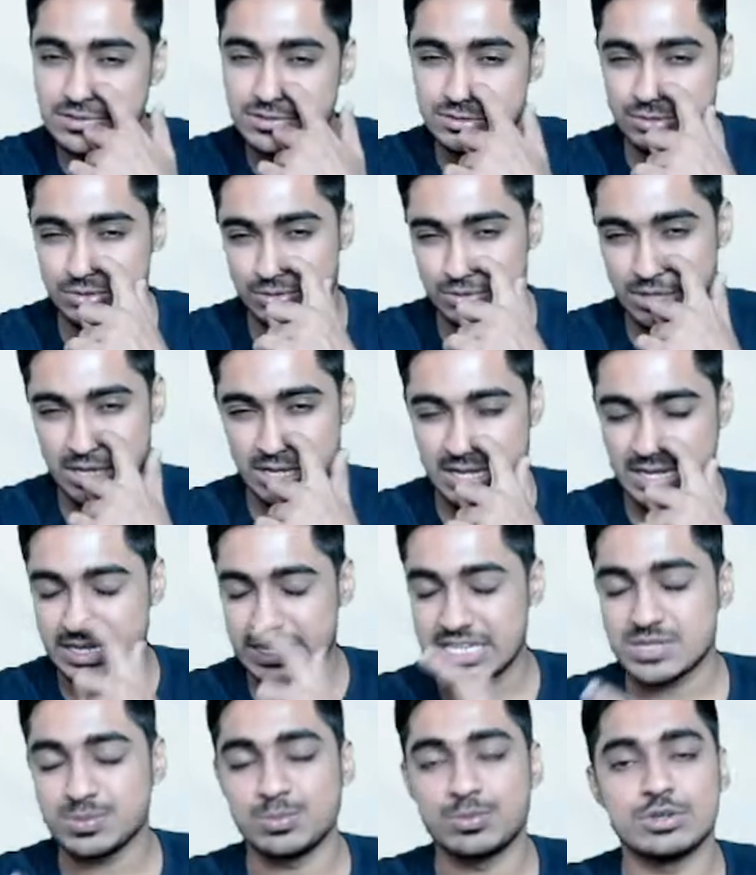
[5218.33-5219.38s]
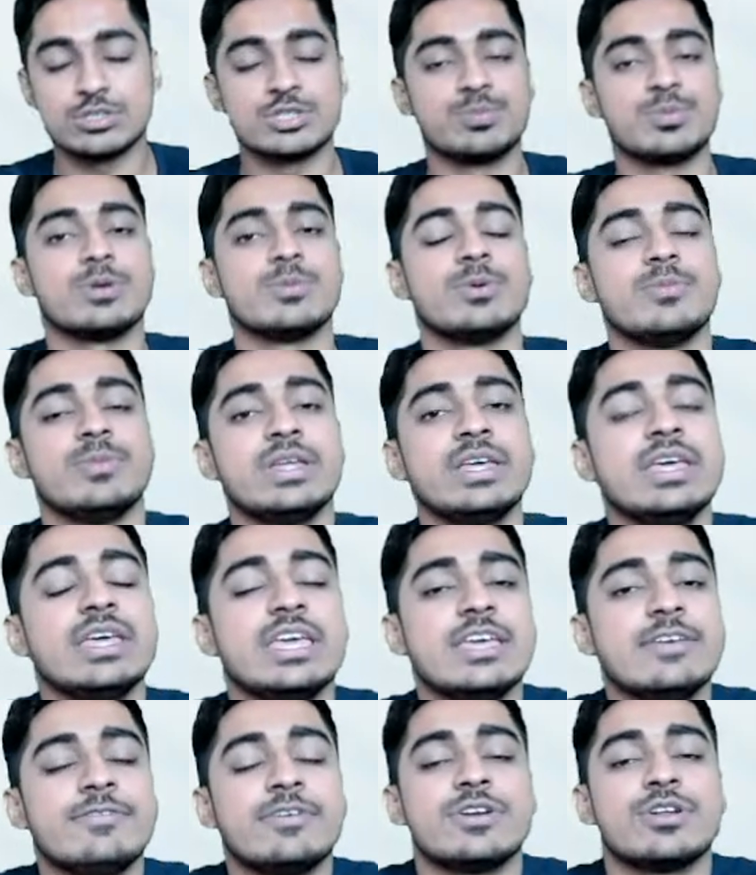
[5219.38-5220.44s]
So yes, most probably,
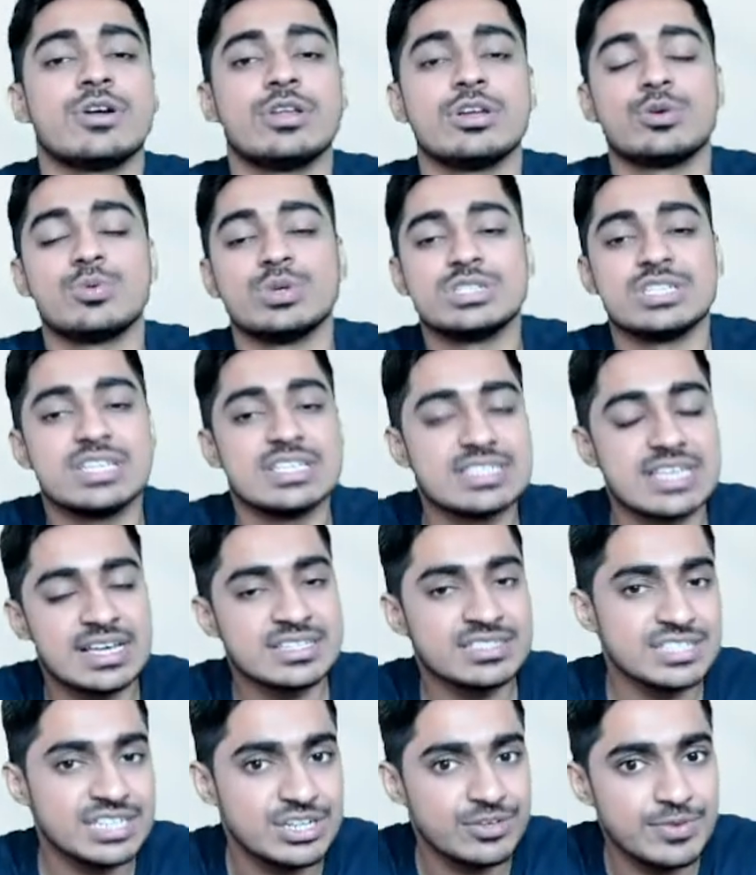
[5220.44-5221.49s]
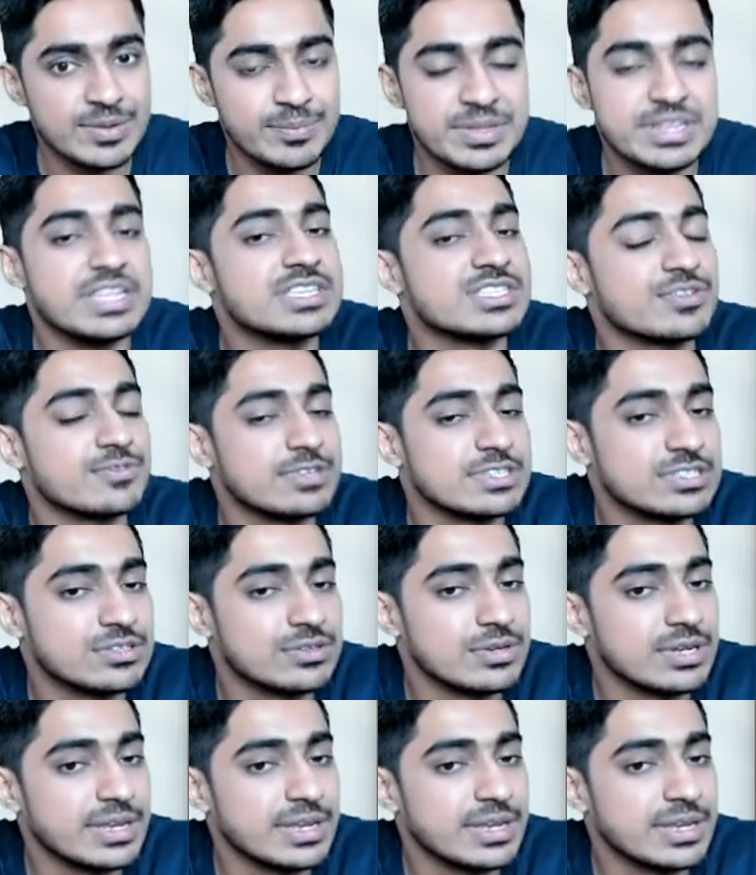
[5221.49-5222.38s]
if at all a question is asked, it will be this question.